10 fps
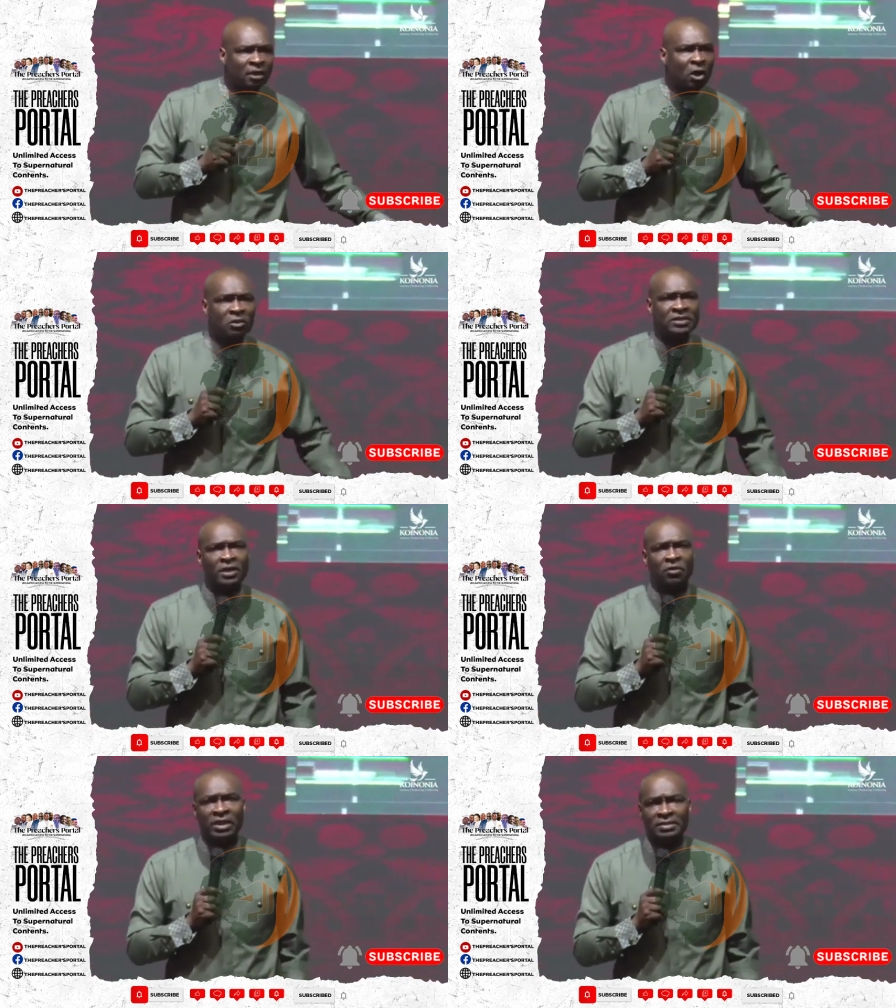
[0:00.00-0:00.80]

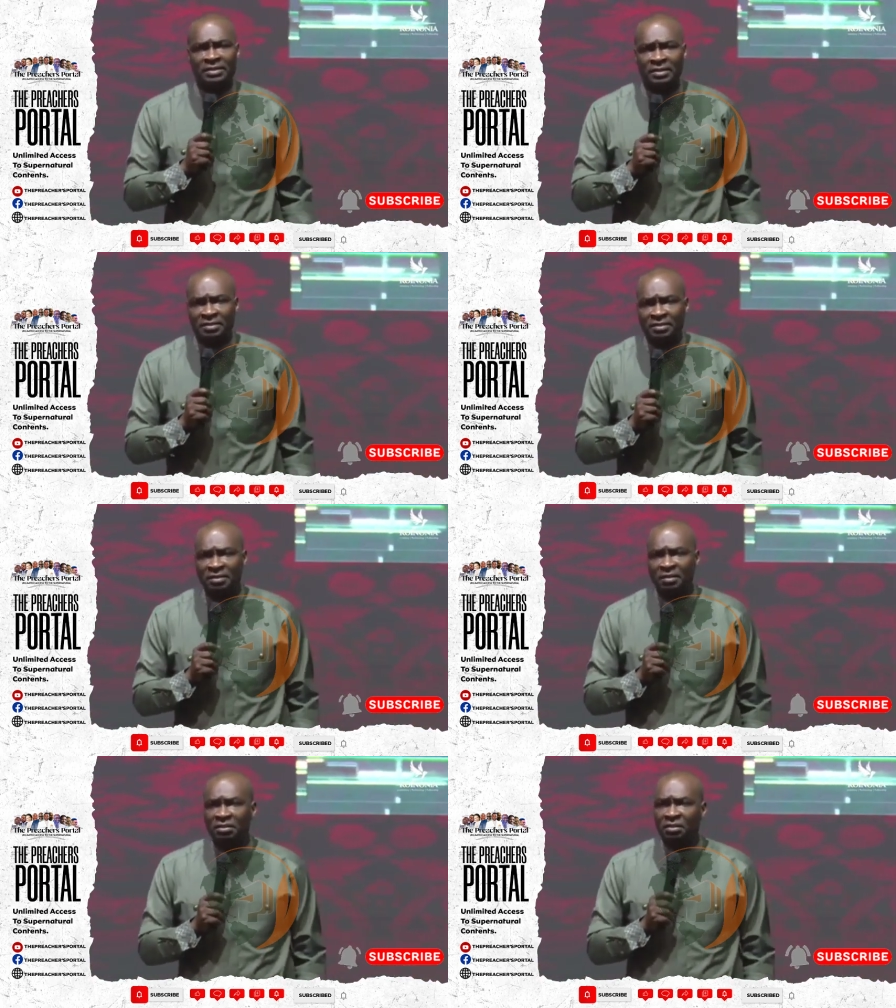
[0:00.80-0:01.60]
consequences.
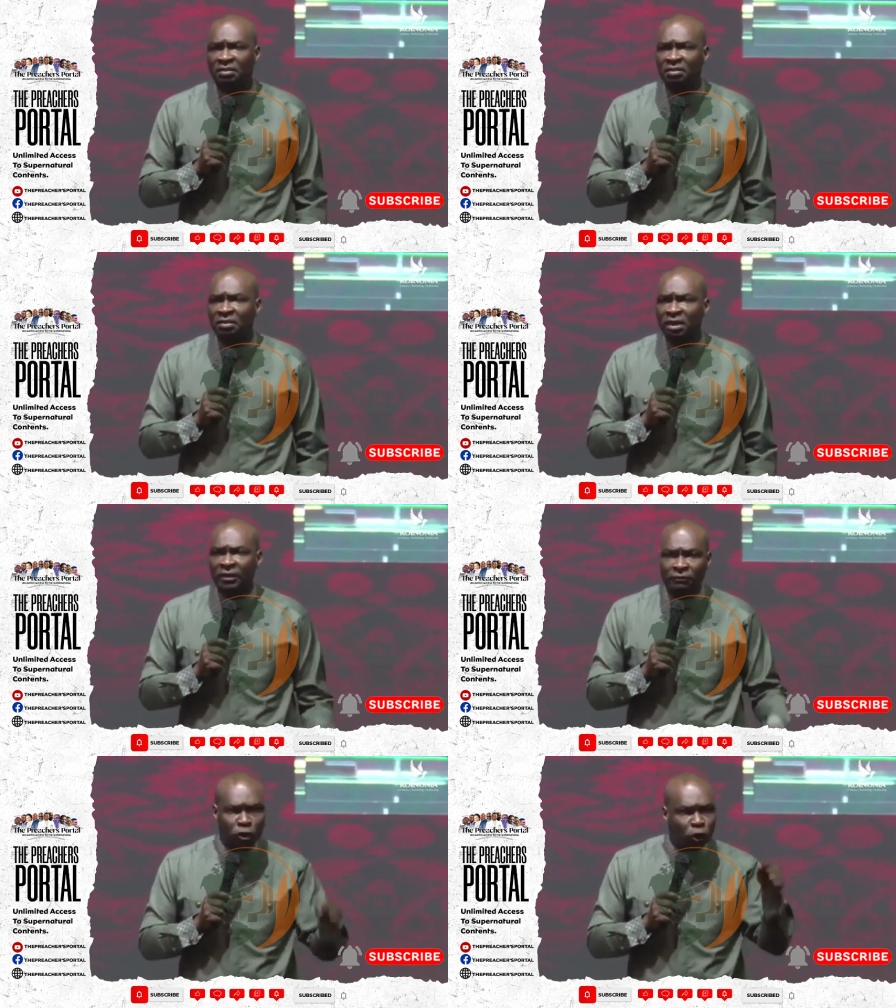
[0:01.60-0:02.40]

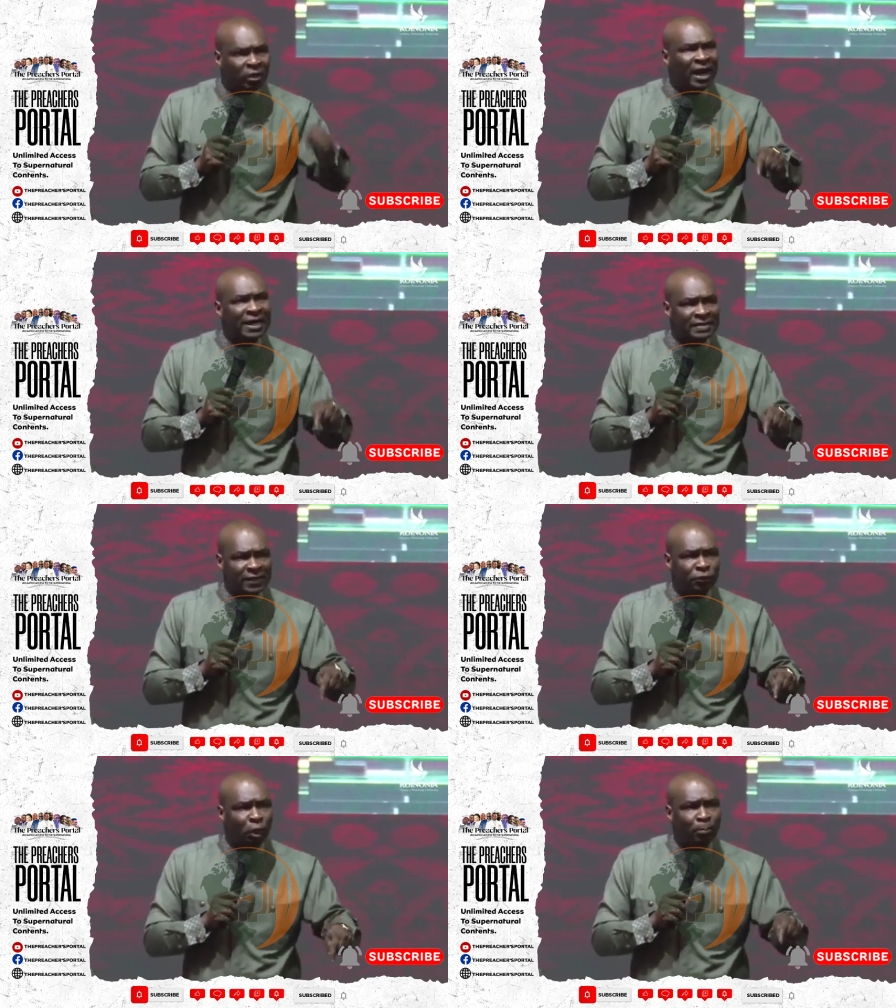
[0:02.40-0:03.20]
If Jonah is
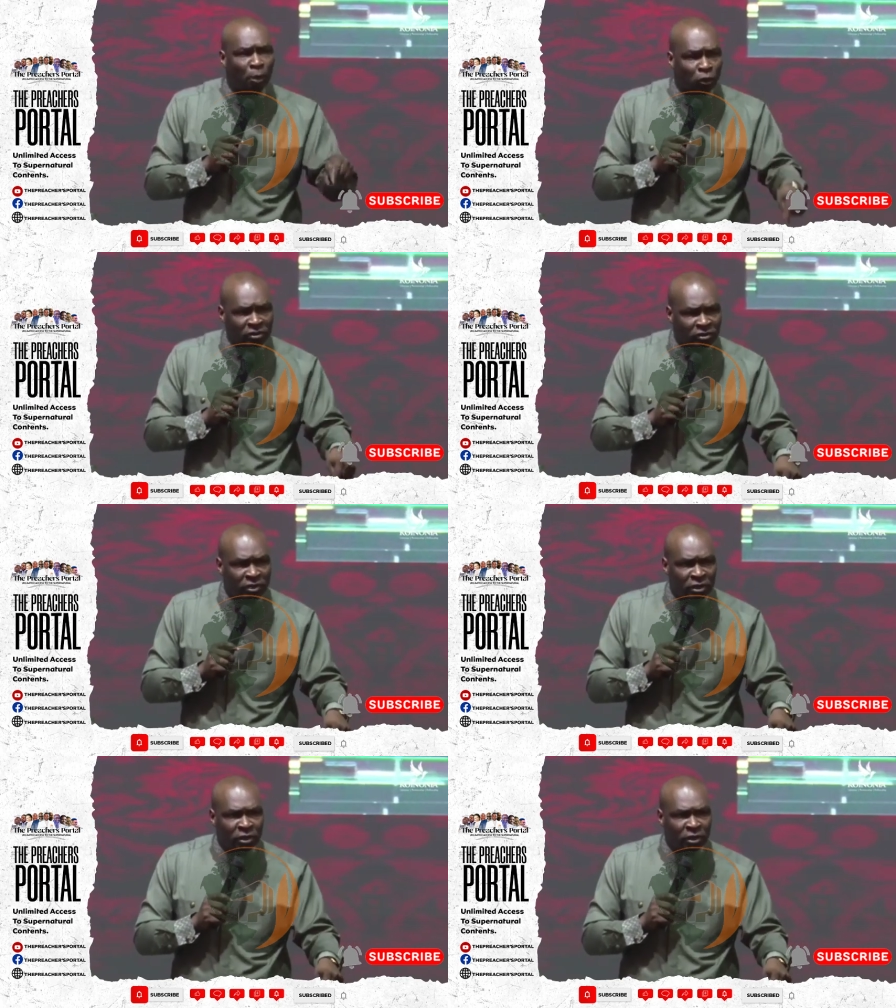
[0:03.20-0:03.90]
in your boat,